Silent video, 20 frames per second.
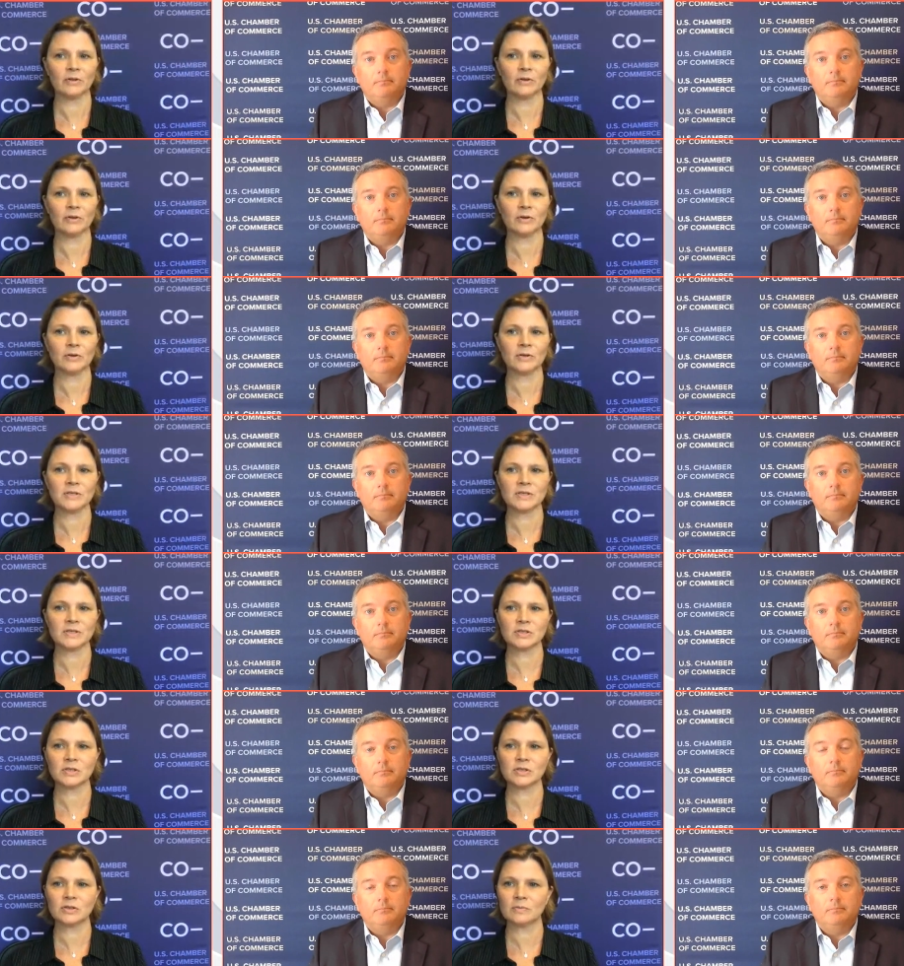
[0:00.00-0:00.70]

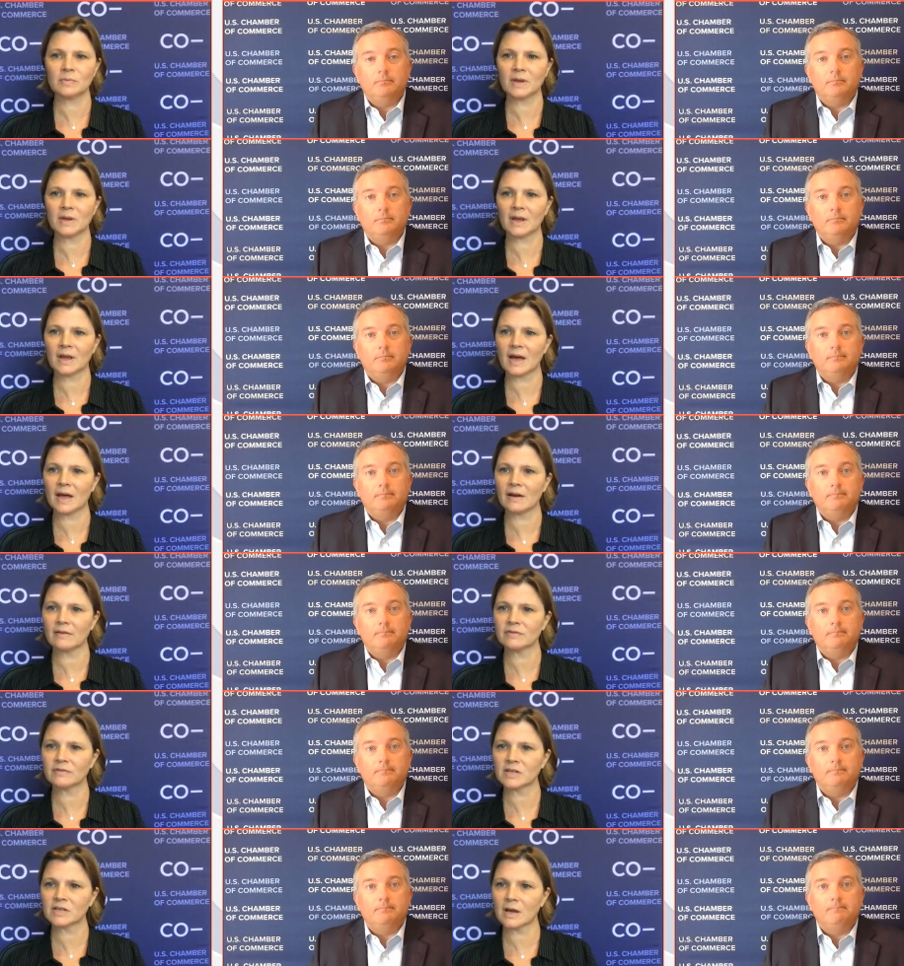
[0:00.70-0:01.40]
Speaker 1: close to being
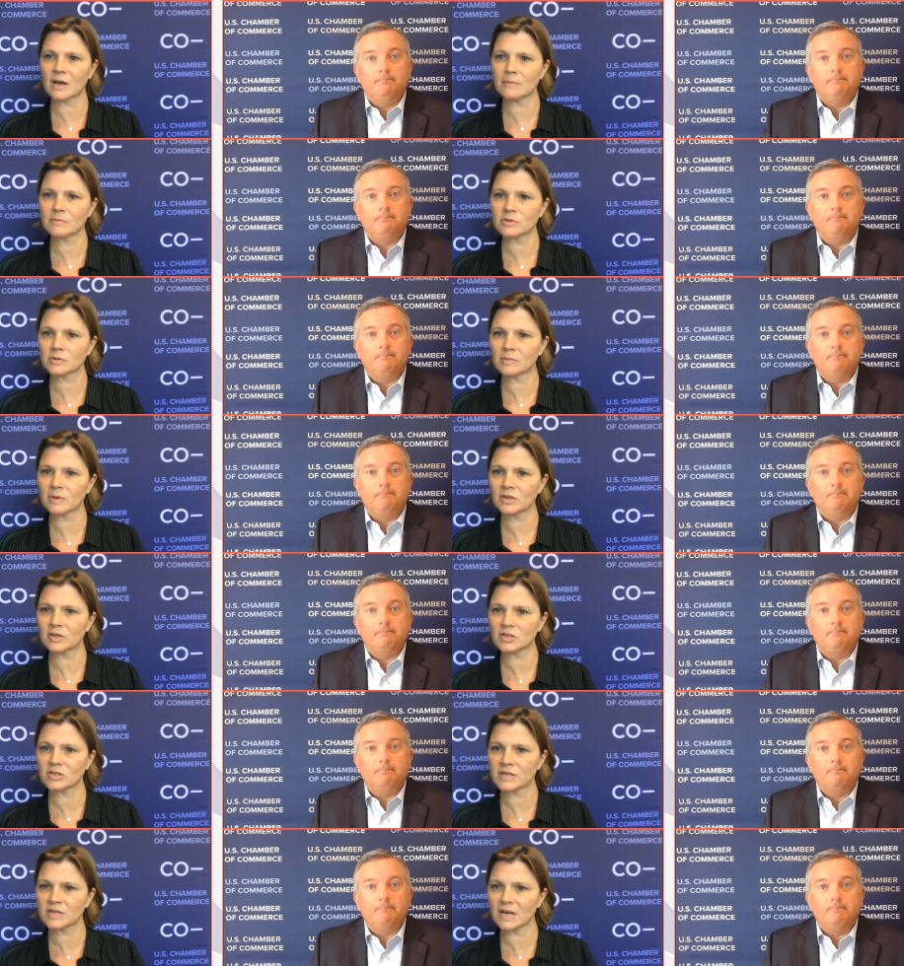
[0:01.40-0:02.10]
out of time, so
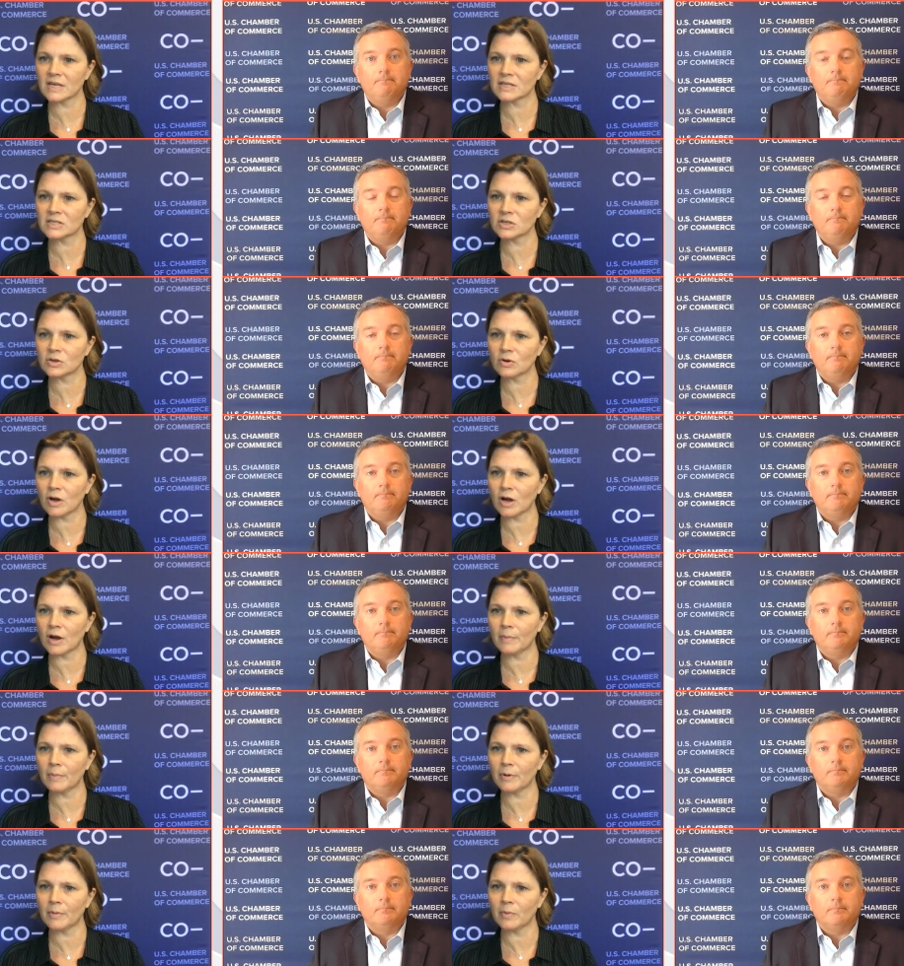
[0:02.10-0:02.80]
I'm gonna just ask you a
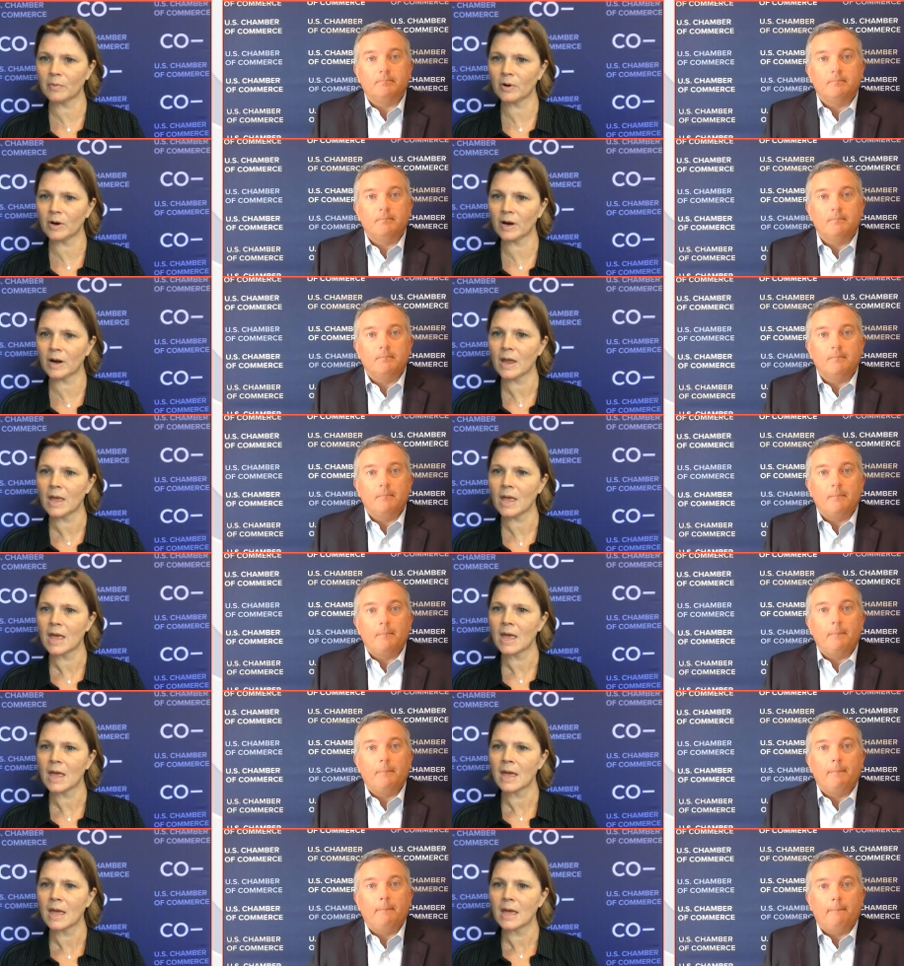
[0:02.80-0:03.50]
couple more.
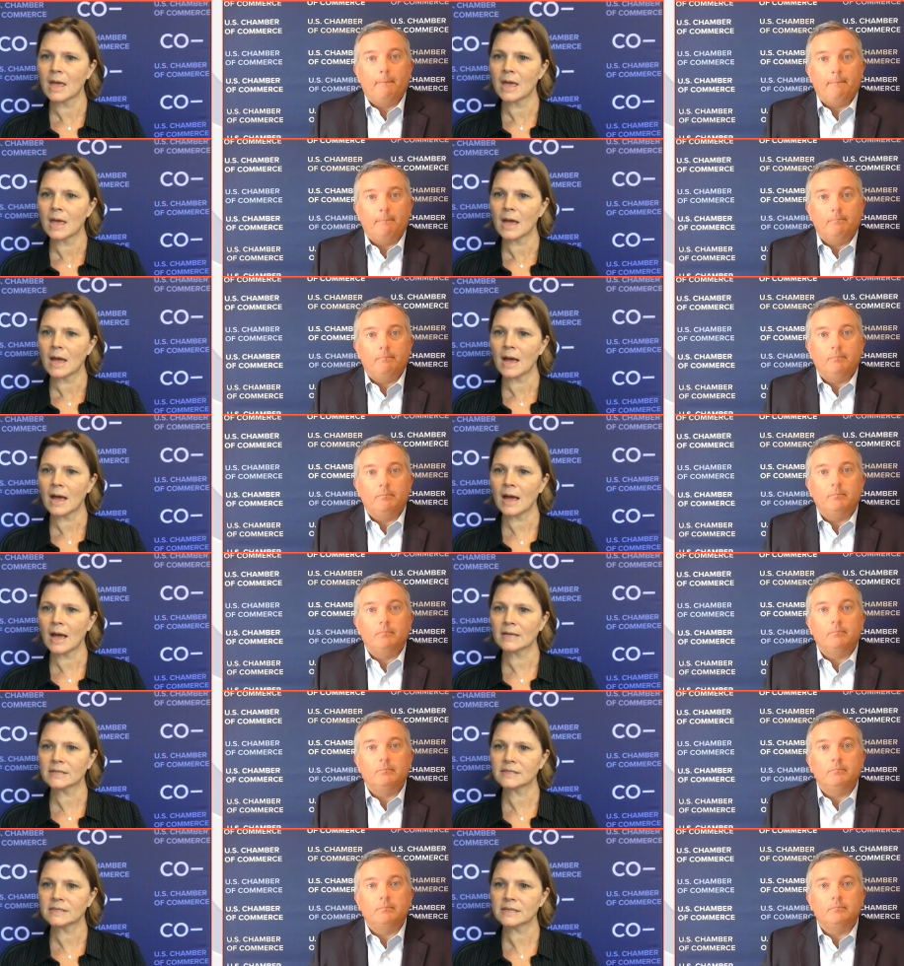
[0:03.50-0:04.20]

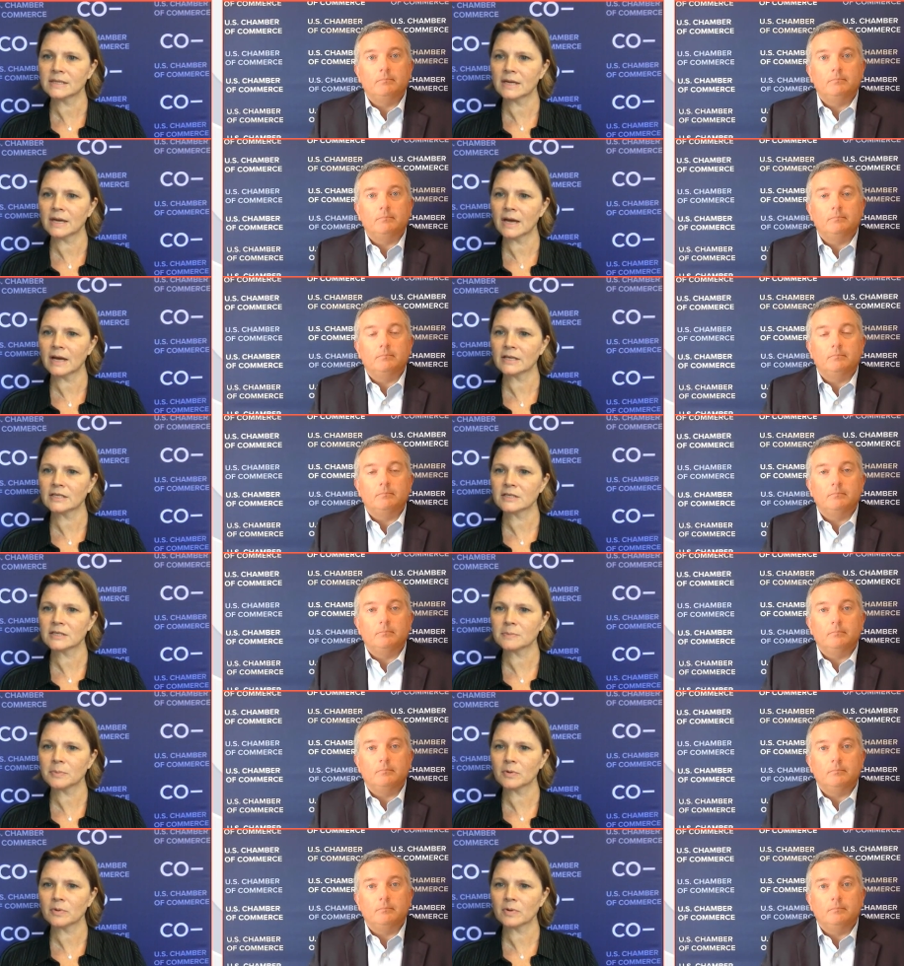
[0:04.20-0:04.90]
Has the
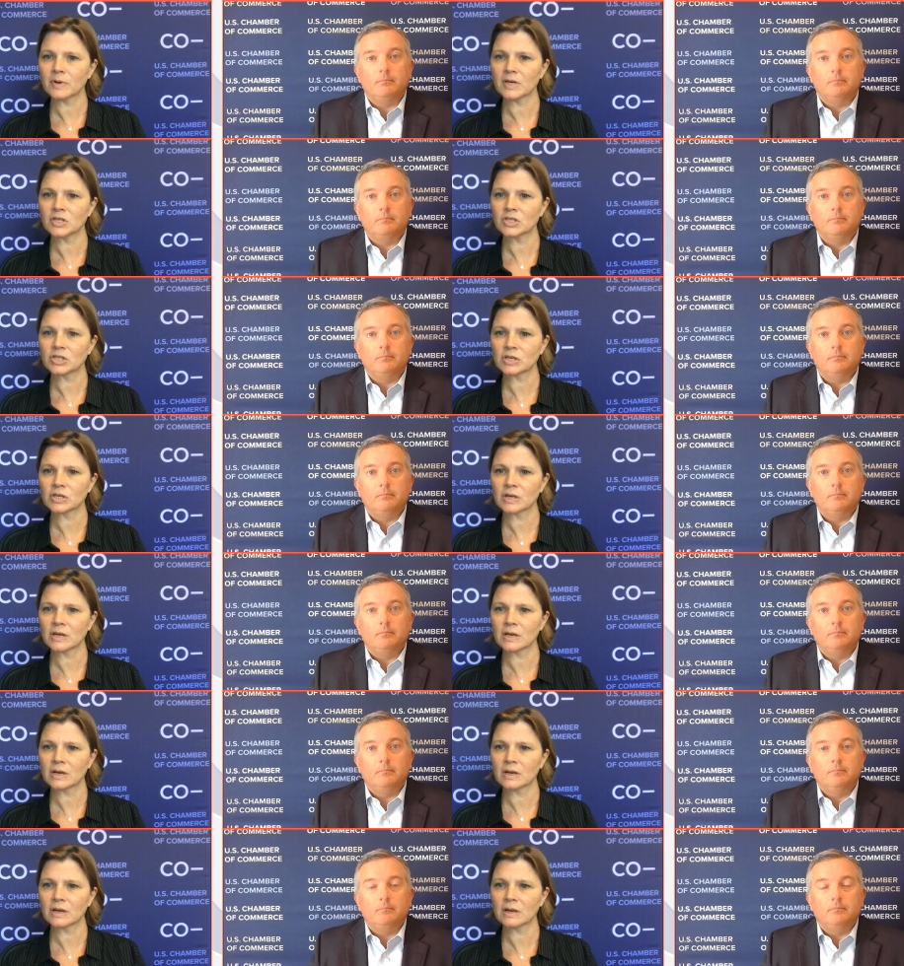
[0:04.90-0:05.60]

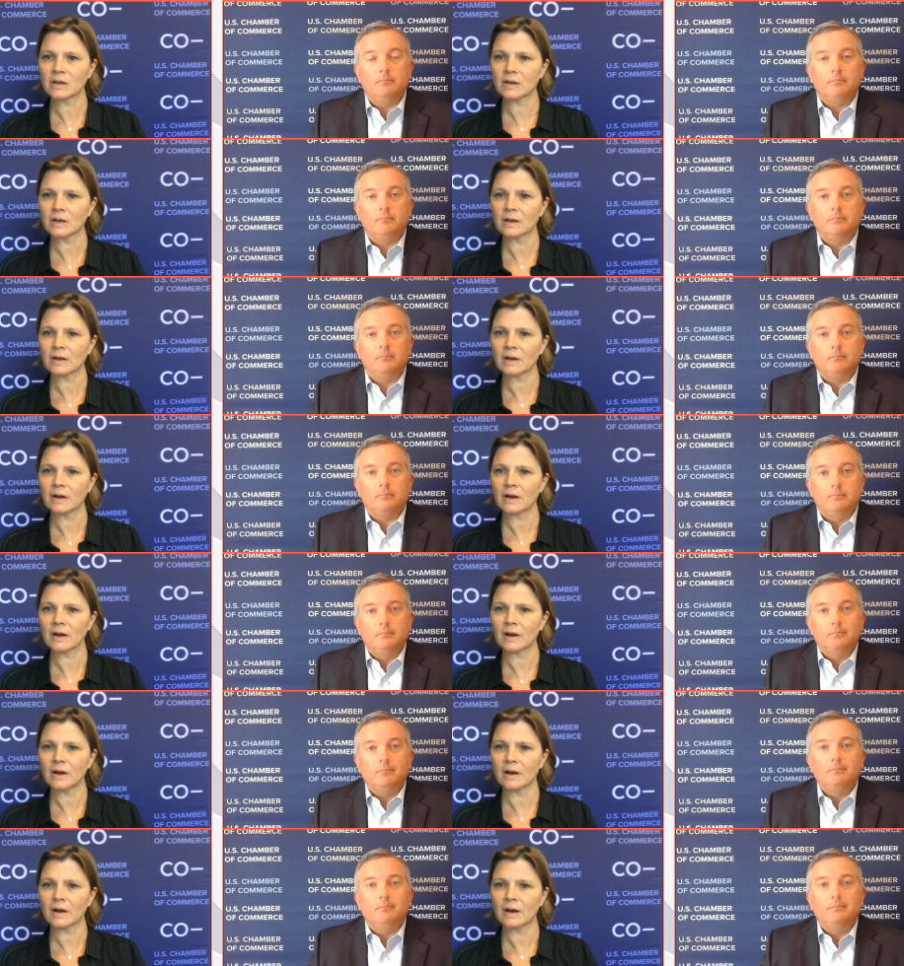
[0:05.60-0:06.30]
expiration
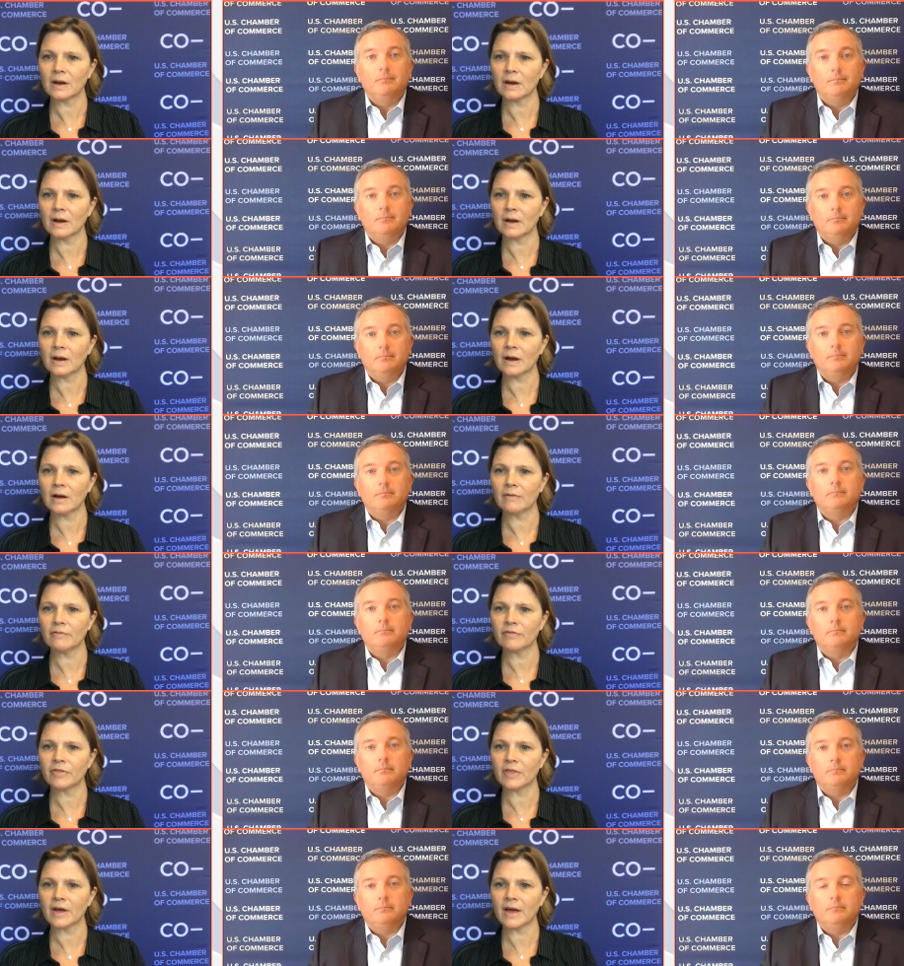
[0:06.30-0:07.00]

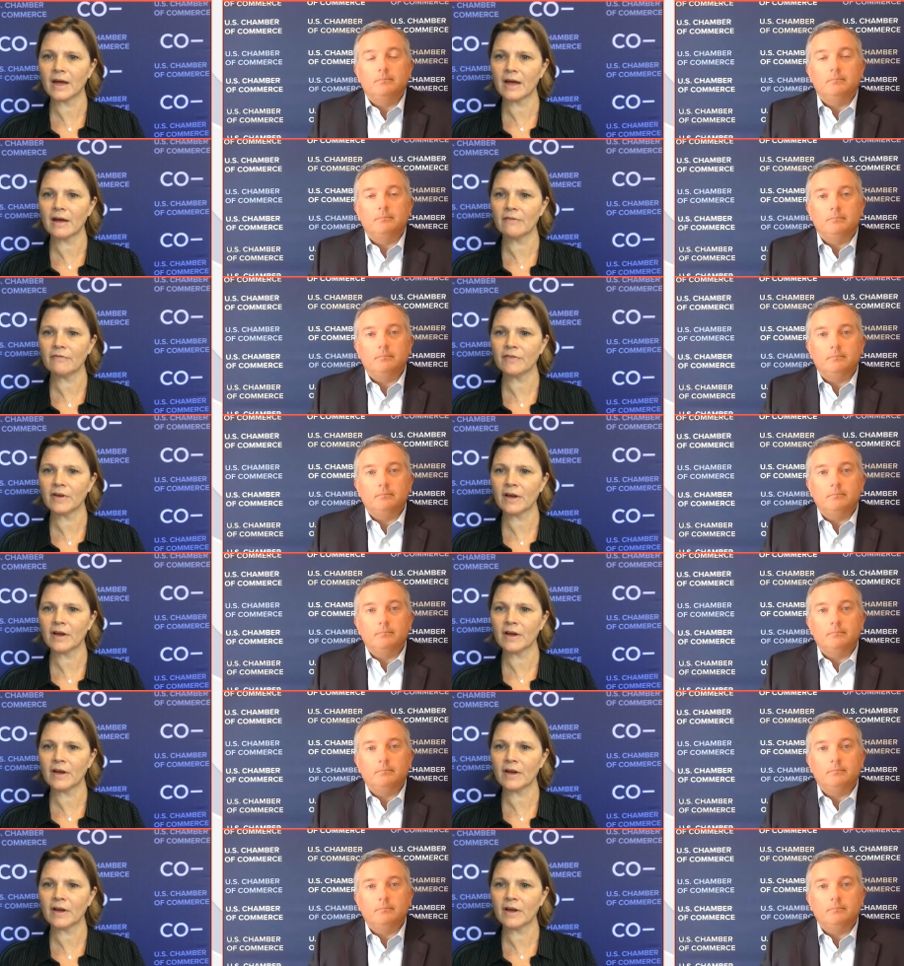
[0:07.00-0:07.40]
of the F